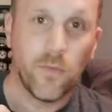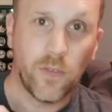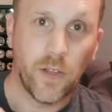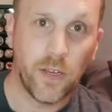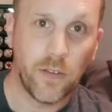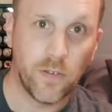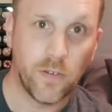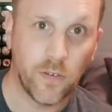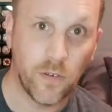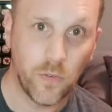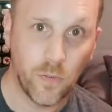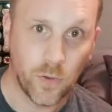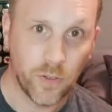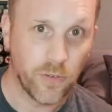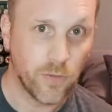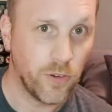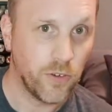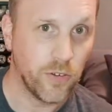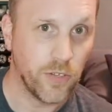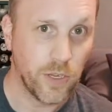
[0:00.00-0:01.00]
flight suit was
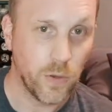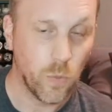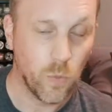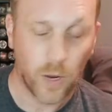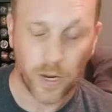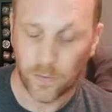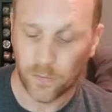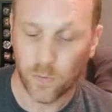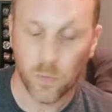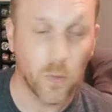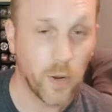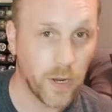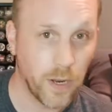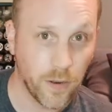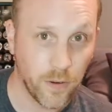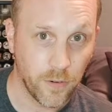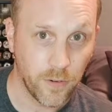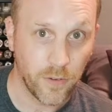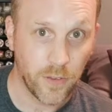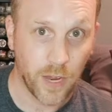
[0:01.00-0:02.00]
originally white from what I
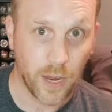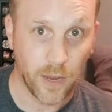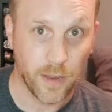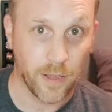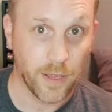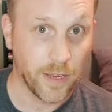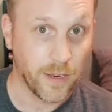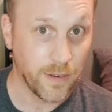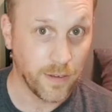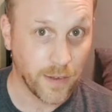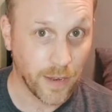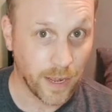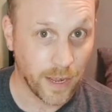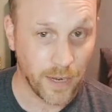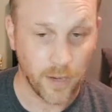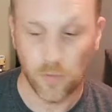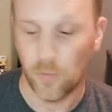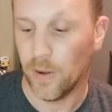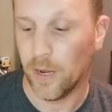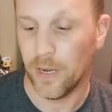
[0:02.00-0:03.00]
understand and then
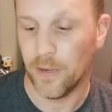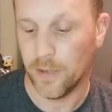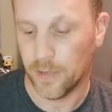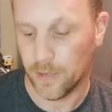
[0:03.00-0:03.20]
dyed red.